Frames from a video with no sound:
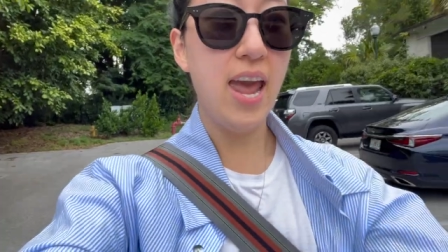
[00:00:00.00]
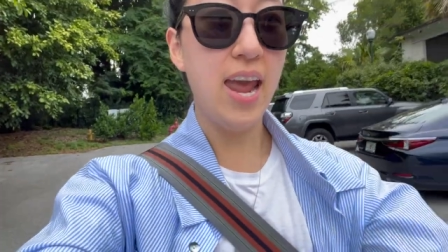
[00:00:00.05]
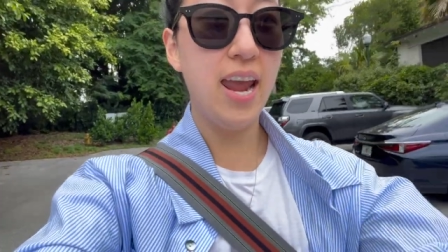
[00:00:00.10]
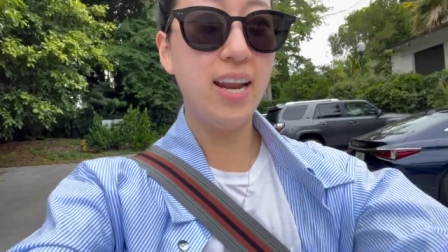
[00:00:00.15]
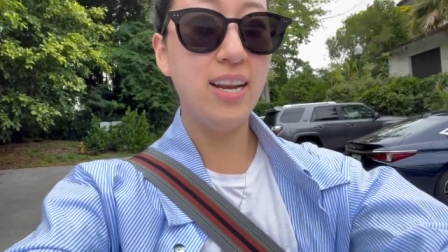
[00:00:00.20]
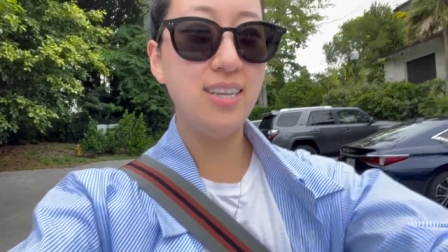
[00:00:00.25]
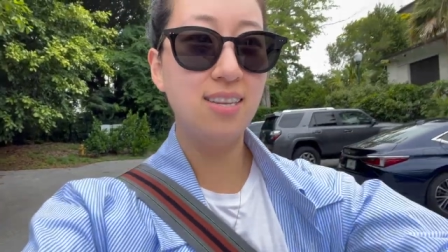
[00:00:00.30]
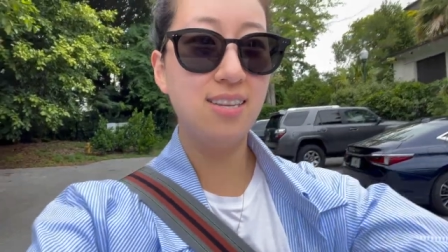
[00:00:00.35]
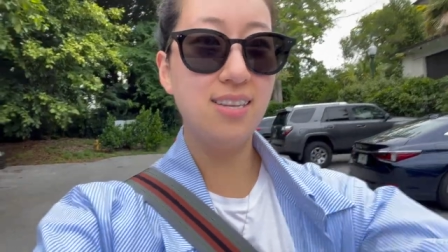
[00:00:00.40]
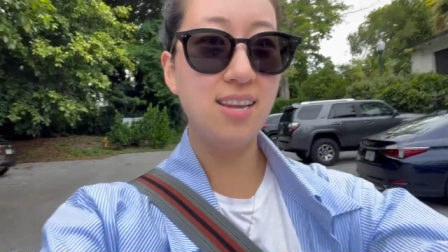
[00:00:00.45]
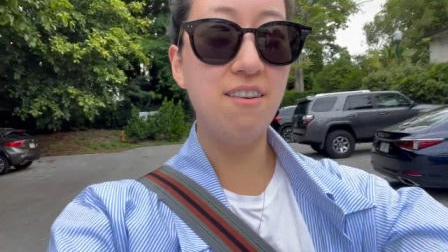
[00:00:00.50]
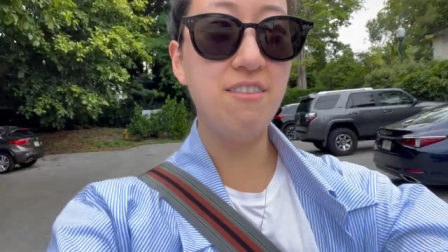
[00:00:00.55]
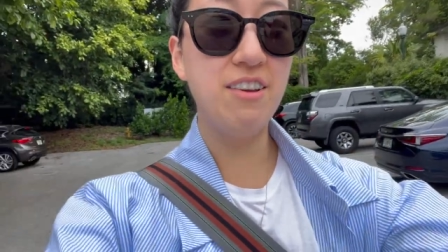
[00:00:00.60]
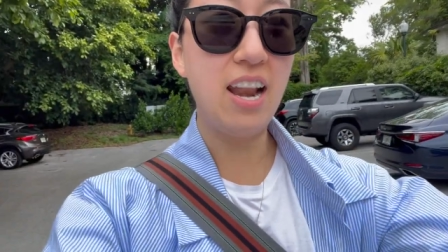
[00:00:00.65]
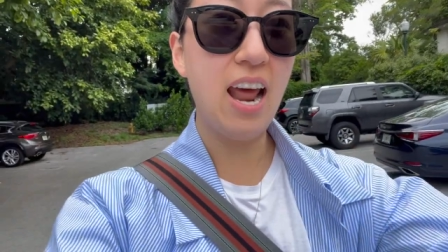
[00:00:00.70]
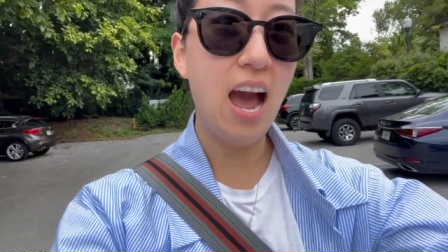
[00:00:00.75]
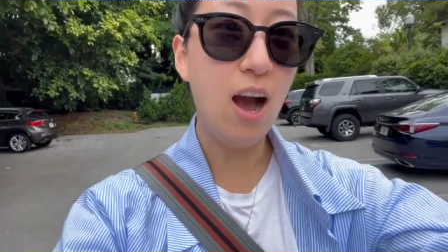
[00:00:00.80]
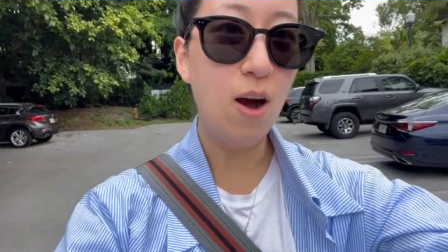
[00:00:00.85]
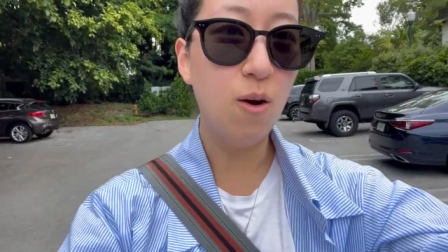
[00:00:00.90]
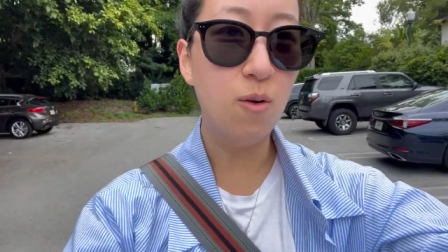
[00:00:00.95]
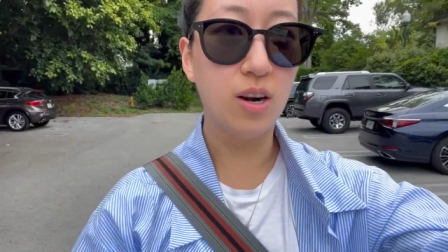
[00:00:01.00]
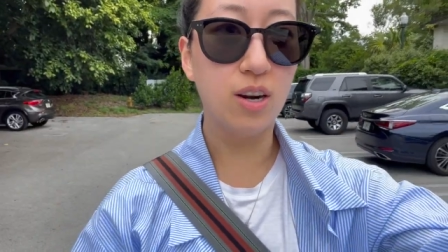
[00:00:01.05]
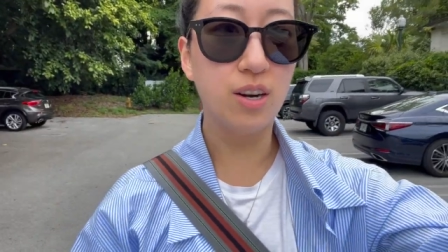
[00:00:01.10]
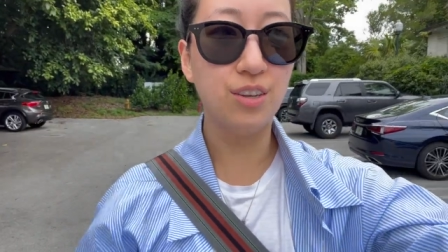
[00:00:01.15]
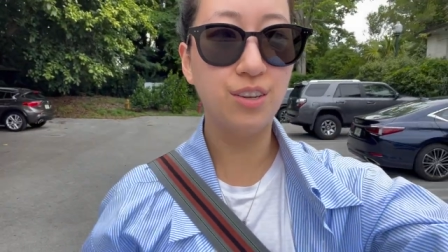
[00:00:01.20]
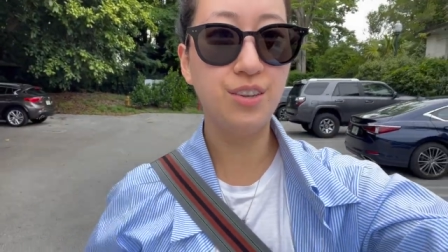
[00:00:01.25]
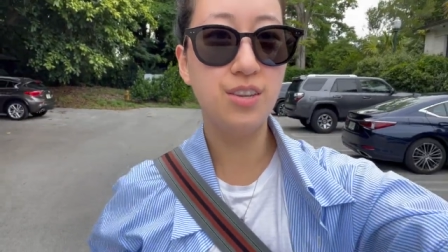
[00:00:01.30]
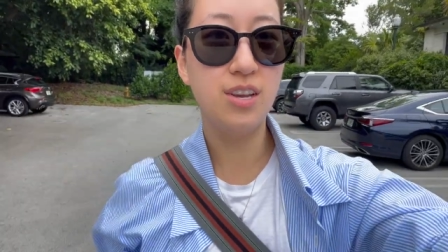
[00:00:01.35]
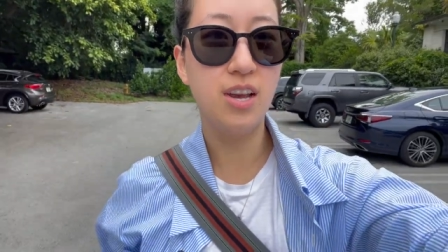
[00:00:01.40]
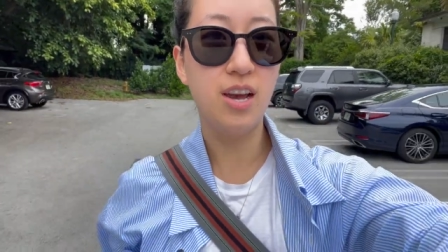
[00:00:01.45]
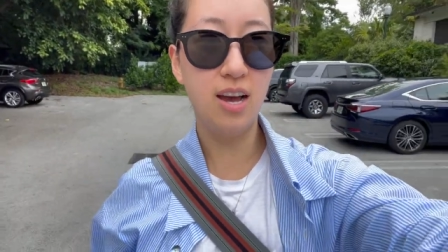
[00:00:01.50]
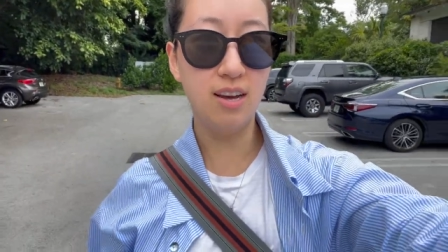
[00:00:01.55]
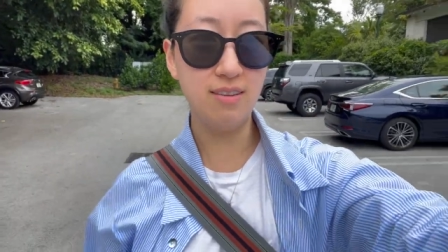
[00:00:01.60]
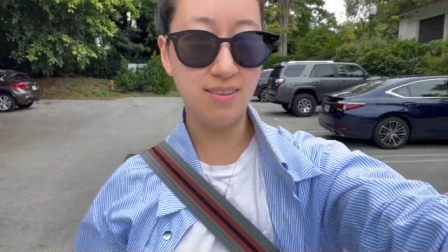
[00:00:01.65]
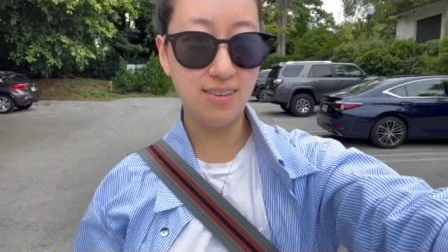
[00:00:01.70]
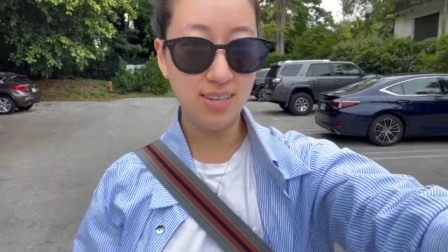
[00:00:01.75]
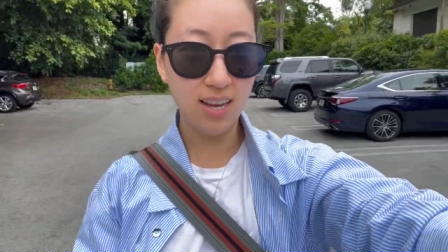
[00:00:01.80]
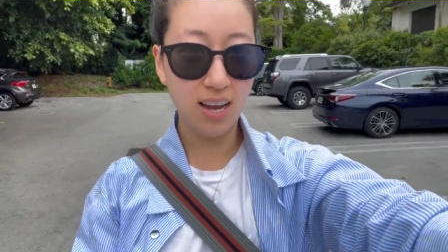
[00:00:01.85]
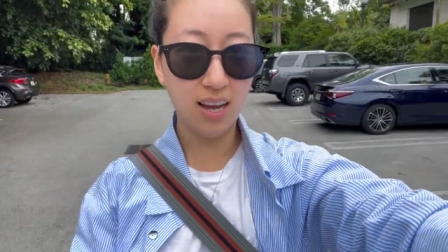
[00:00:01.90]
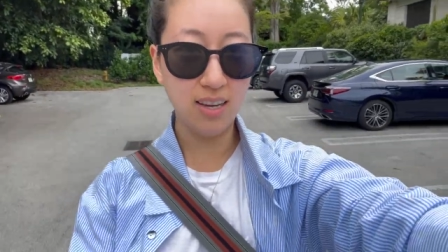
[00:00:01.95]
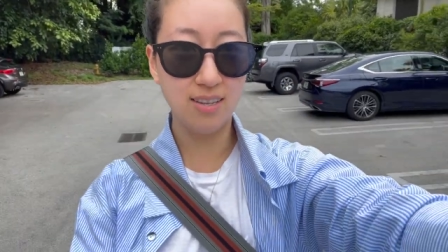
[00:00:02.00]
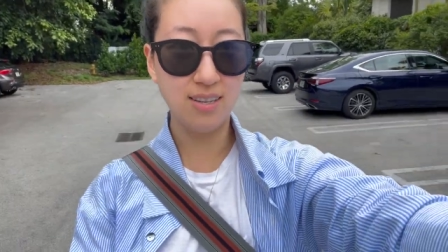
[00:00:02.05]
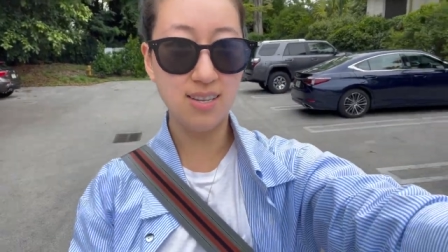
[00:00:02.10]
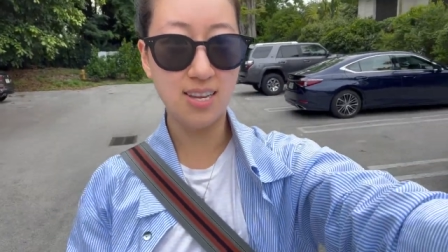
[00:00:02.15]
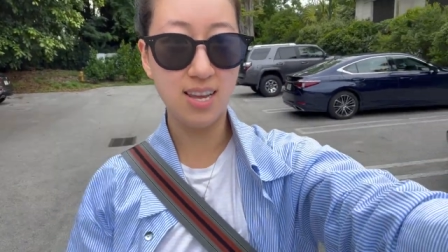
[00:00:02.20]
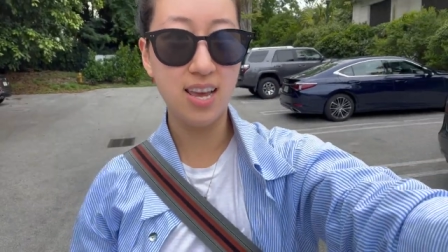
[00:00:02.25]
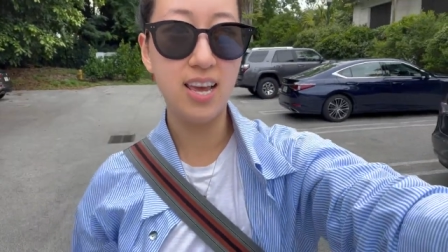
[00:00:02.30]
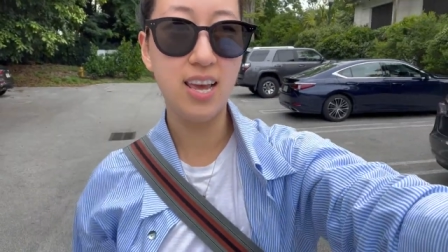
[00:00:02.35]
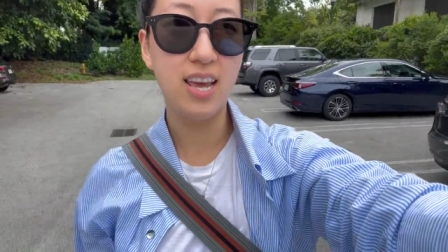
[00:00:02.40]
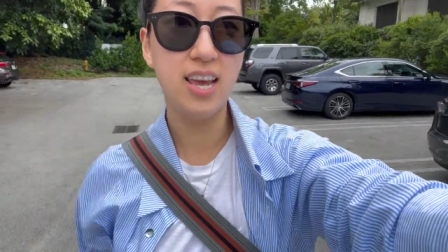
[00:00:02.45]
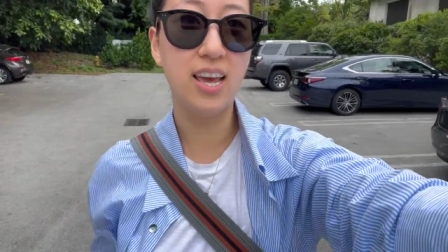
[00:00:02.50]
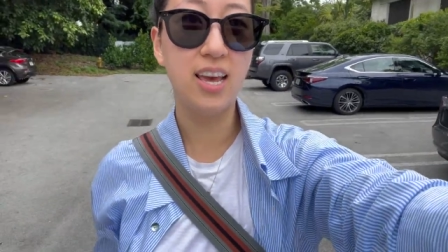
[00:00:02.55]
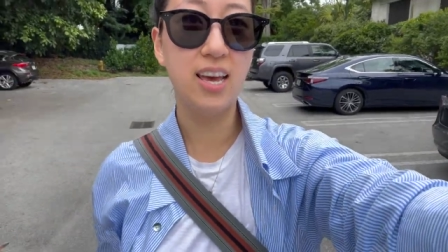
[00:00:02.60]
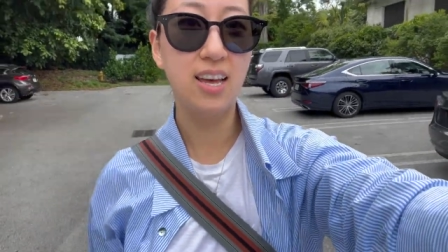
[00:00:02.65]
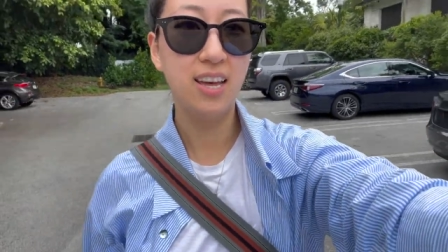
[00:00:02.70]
87 hours of Siesta Key,